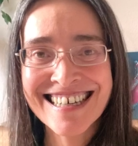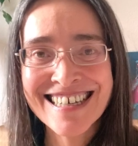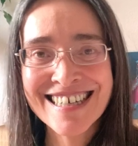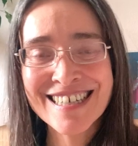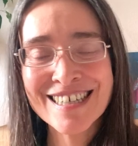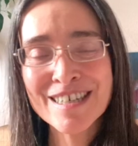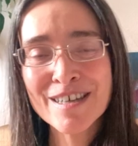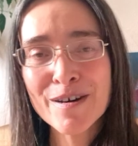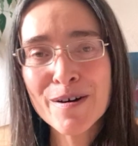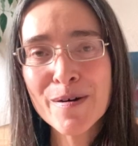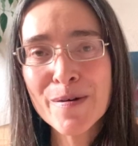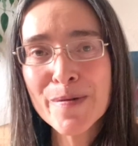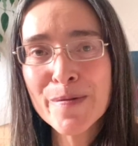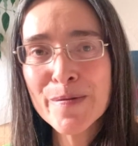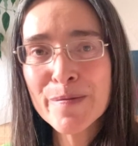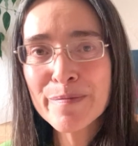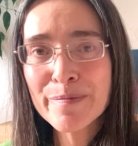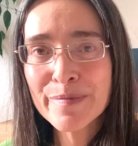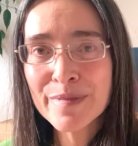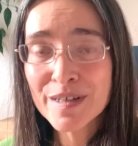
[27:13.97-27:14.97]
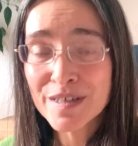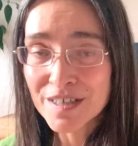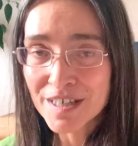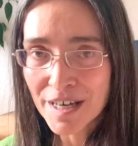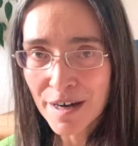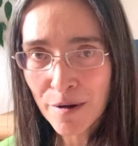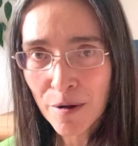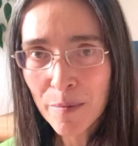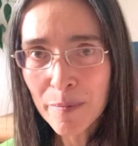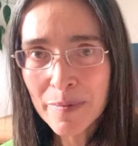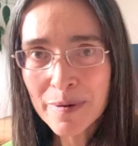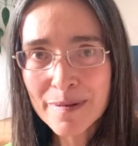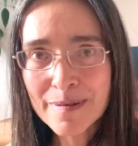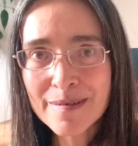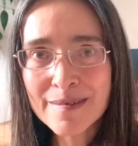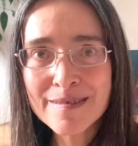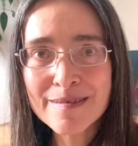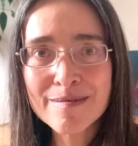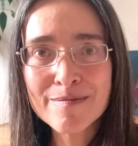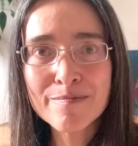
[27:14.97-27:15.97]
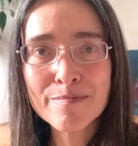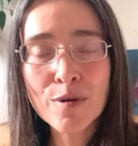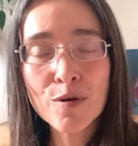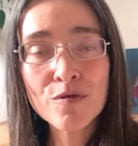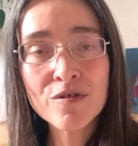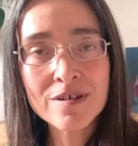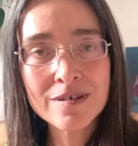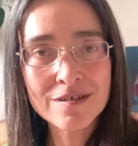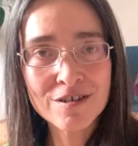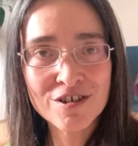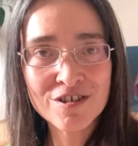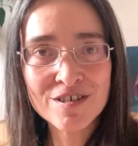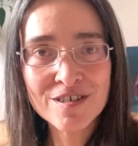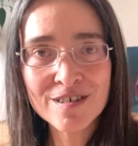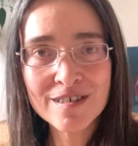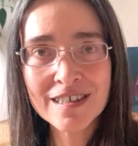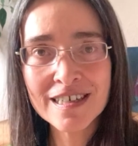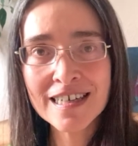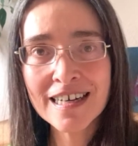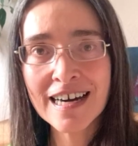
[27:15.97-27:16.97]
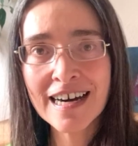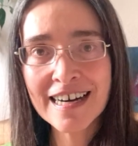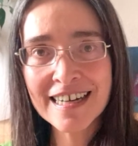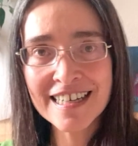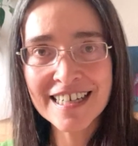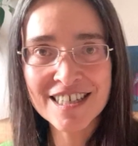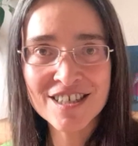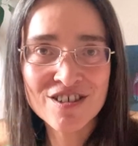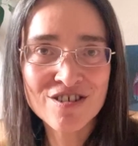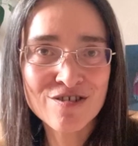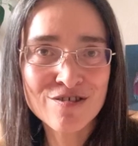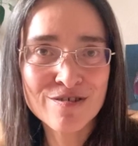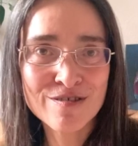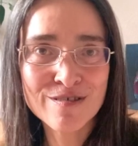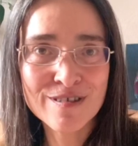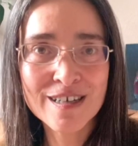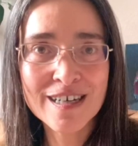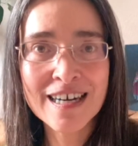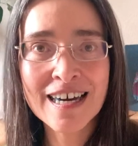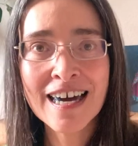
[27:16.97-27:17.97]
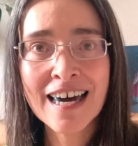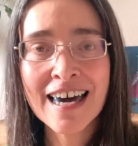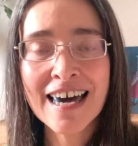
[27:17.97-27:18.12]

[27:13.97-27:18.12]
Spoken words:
So there's help, both internally and externally,